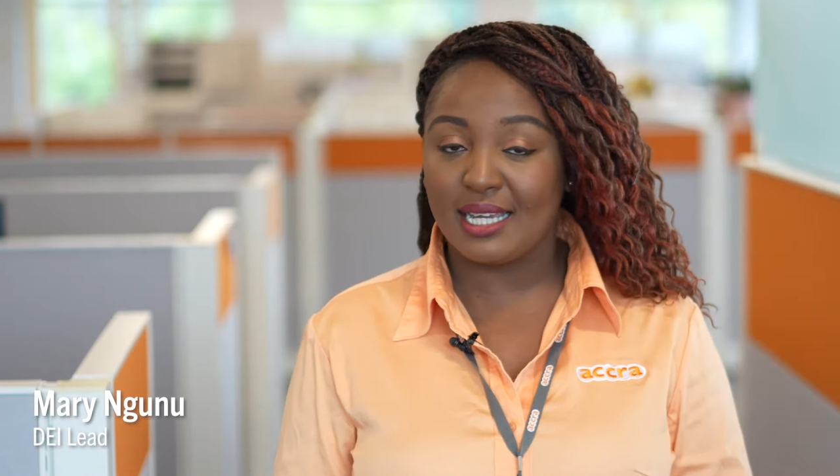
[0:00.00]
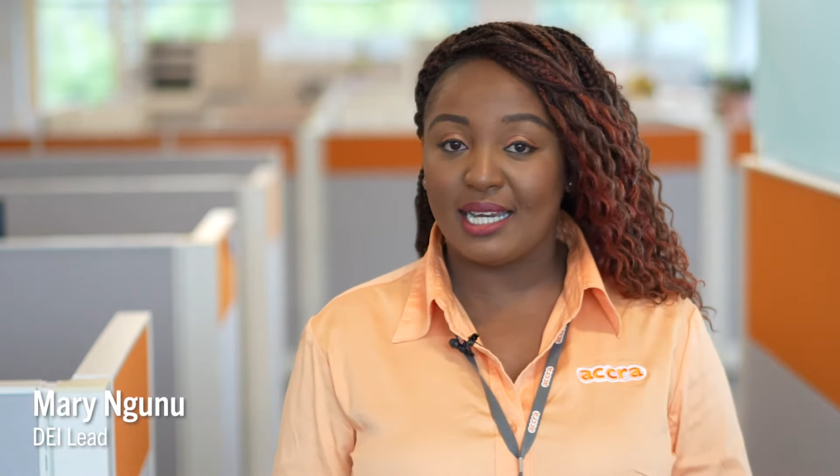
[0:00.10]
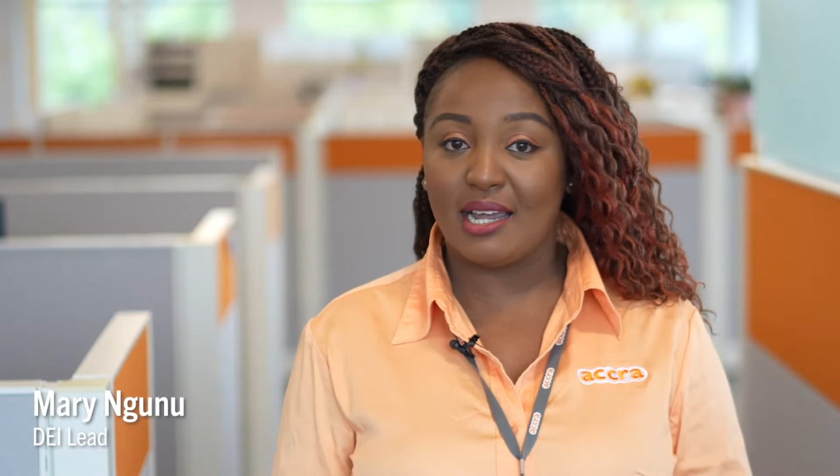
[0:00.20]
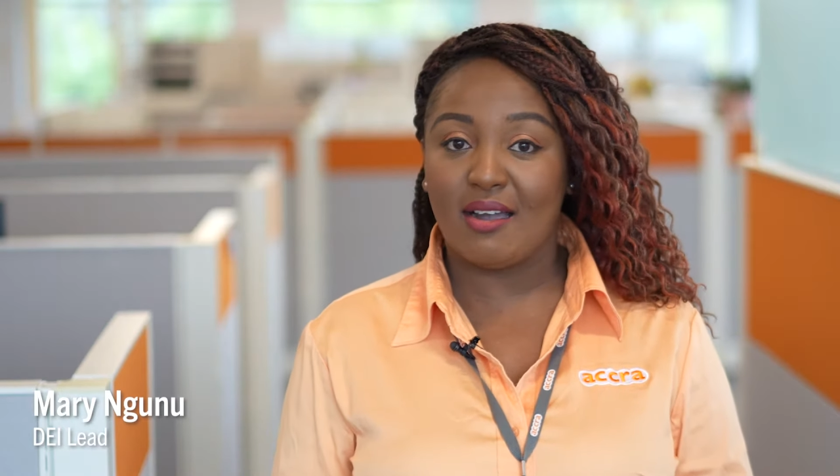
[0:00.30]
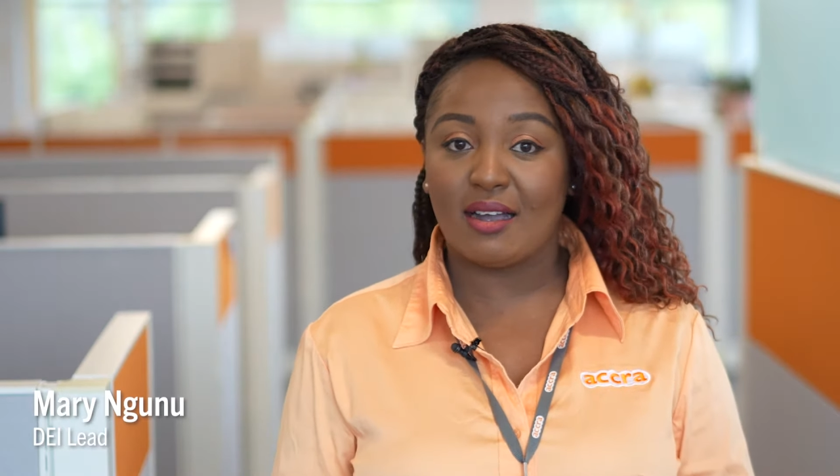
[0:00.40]

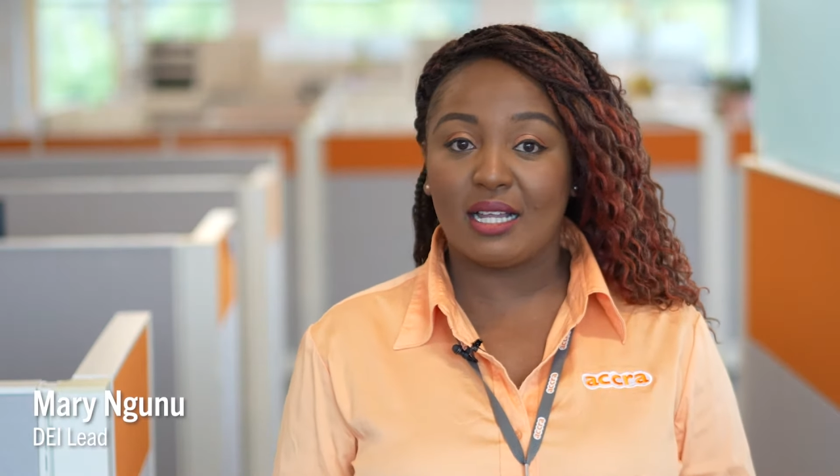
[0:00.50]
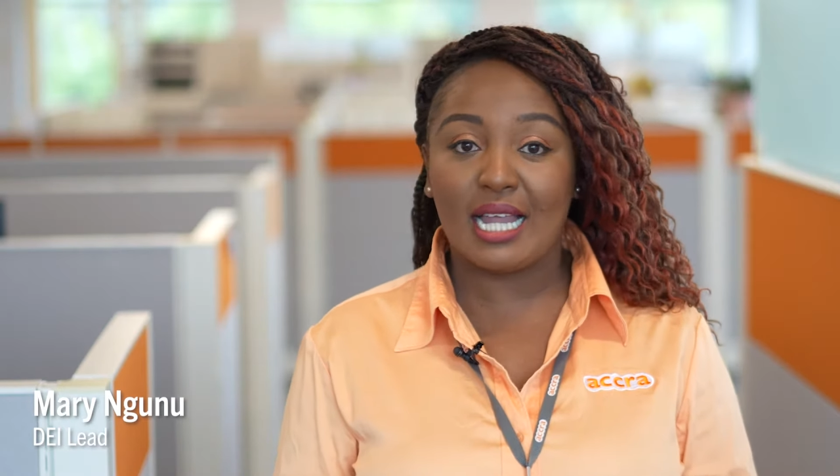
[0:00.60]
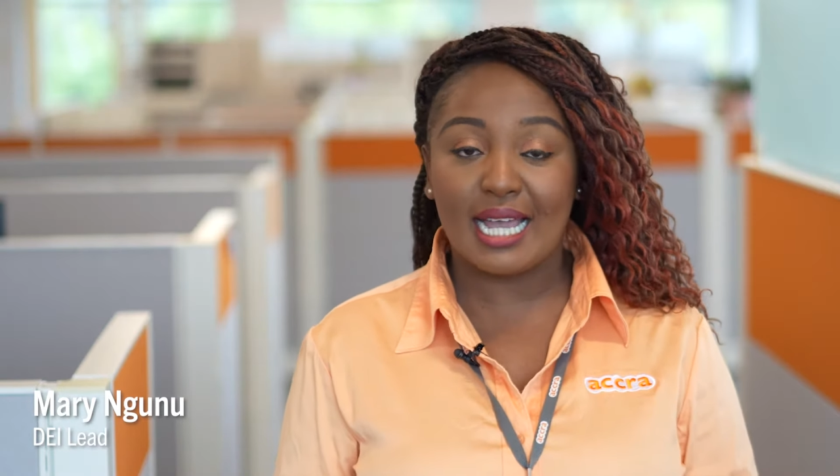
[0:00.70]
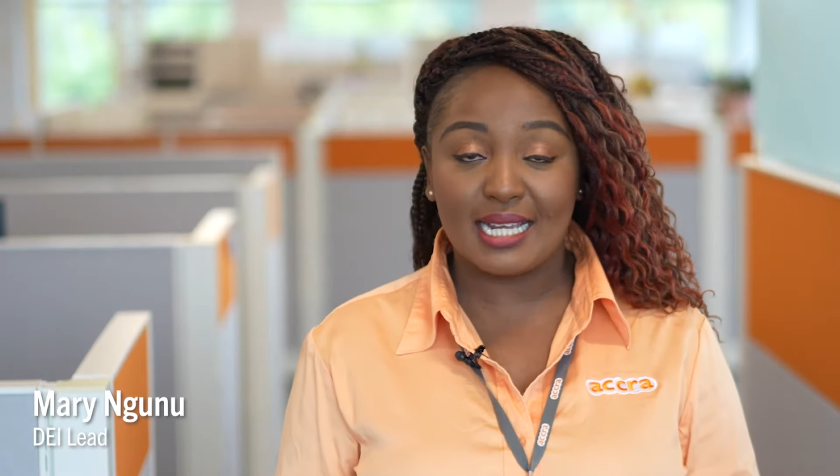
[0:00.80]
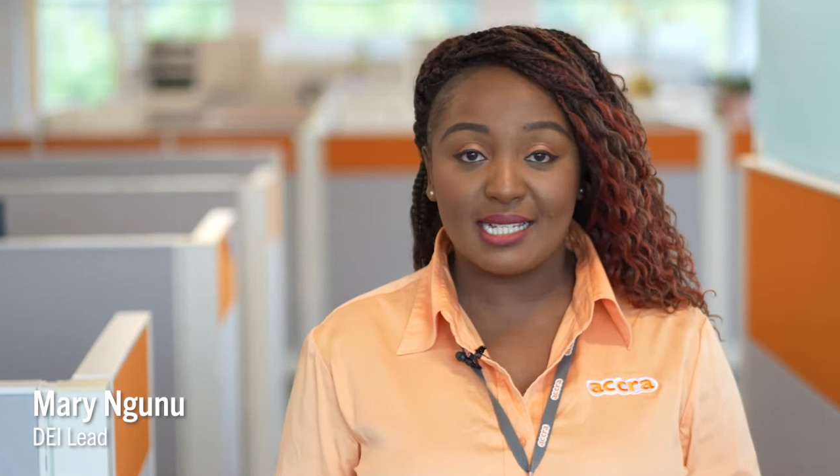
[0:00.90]
in our
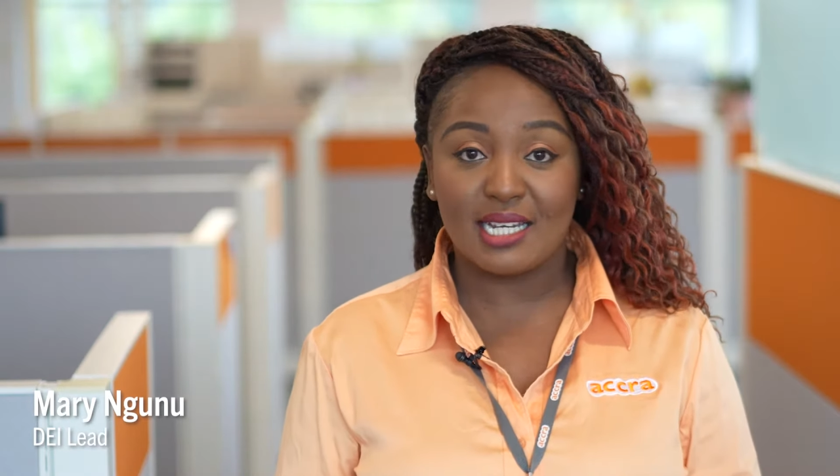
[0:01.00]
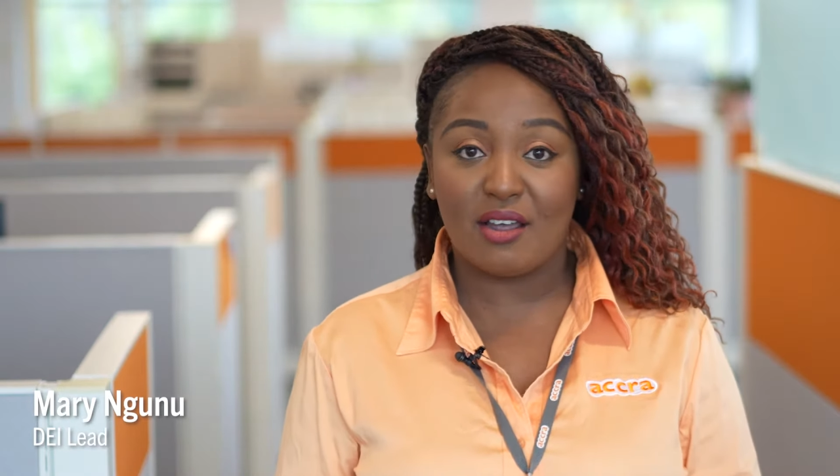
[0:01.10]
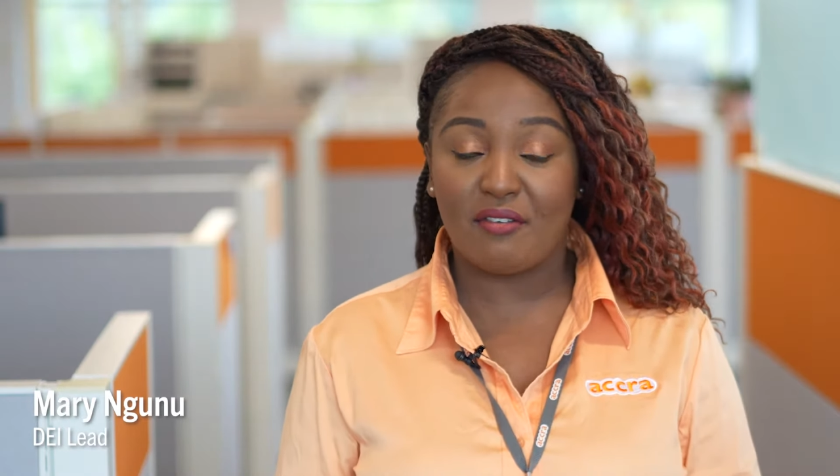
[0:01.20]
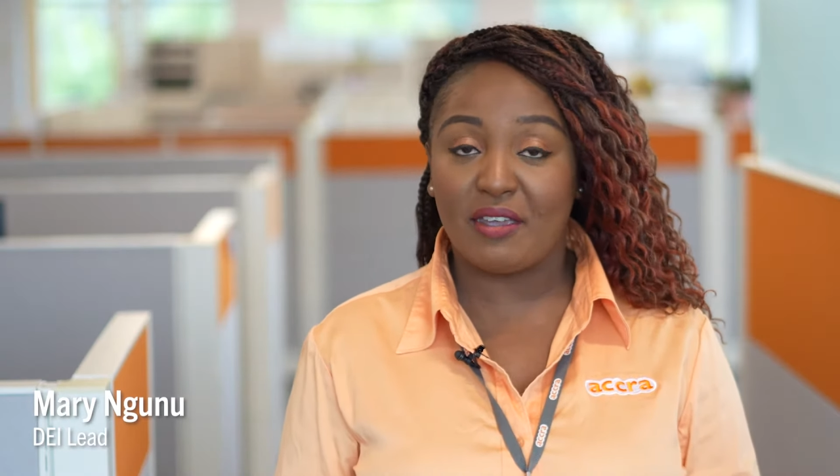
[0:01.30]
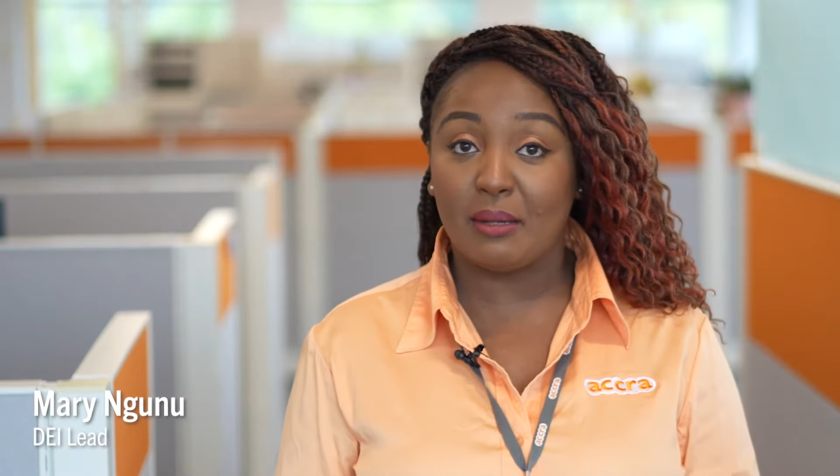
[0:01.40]
clients and
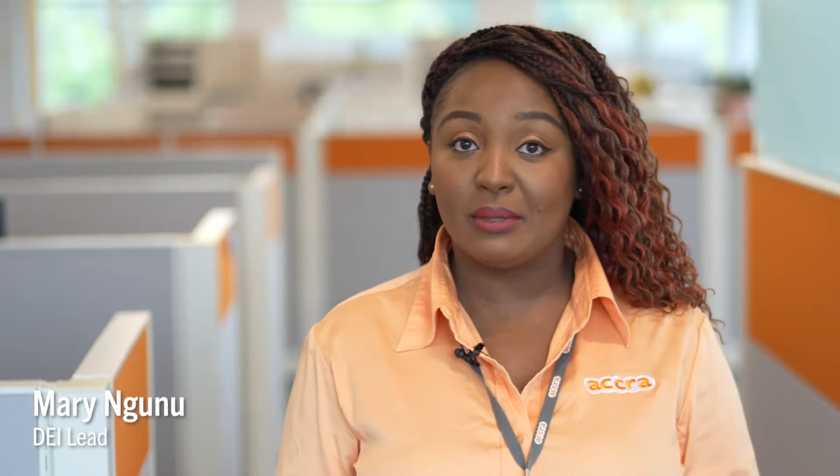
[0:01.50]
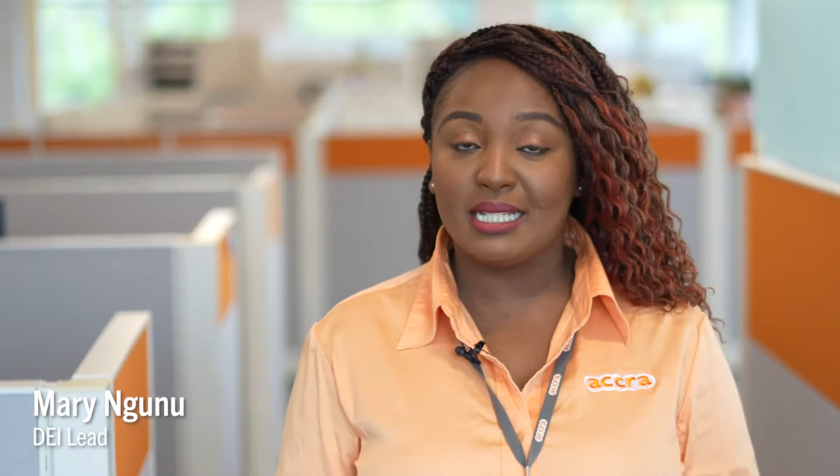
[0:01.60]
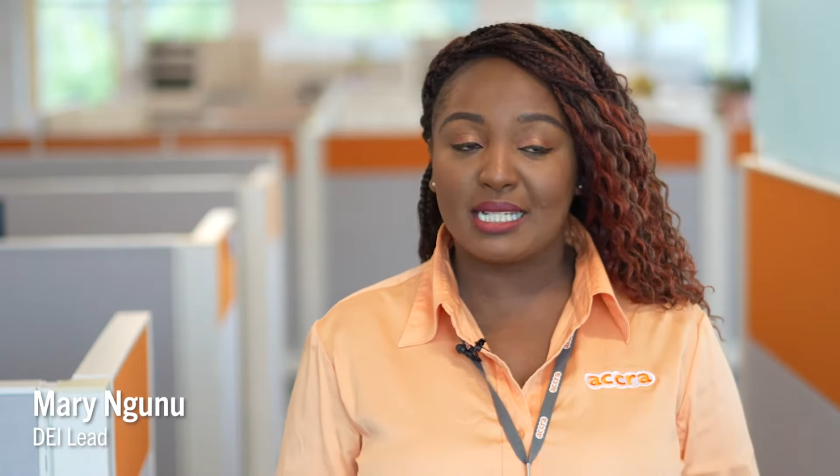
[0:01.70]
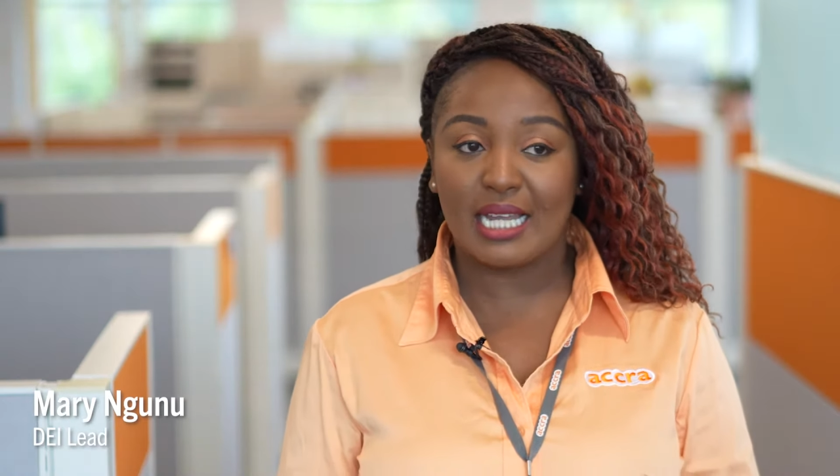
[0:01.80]
our families'